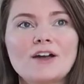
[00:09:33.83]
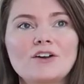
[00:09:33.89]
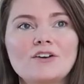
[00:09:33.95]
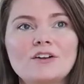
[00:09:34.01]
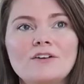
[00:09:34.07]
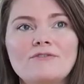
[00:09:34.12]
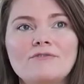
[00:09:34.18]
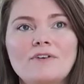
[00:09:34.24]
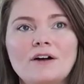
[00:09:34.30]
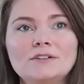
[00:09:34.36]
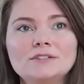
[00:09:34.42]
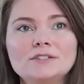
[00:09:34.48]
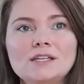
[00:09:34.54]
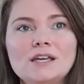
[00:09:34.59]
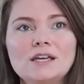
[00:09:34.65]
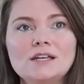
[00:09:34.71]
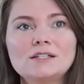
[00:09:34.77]
could have felt
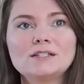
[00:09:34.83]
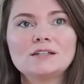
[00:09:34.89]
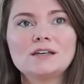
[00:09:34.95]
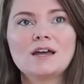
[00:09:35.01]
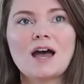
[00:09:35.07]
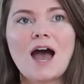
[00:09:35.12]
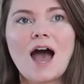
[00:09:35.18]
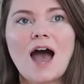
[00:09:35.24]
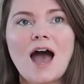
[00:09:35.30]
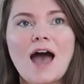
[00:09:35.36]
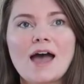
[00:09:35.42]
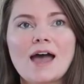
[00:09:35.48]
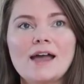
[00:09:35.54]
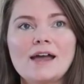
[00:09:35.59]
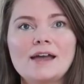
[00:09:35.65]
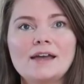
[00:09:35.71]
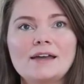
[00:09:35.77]
it,
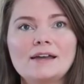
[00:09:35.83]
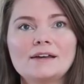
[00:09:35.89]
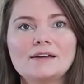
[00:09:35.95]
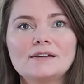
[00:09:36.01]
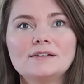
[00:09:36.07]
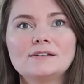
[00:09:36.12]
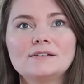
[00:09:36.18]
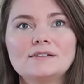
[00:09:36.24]
I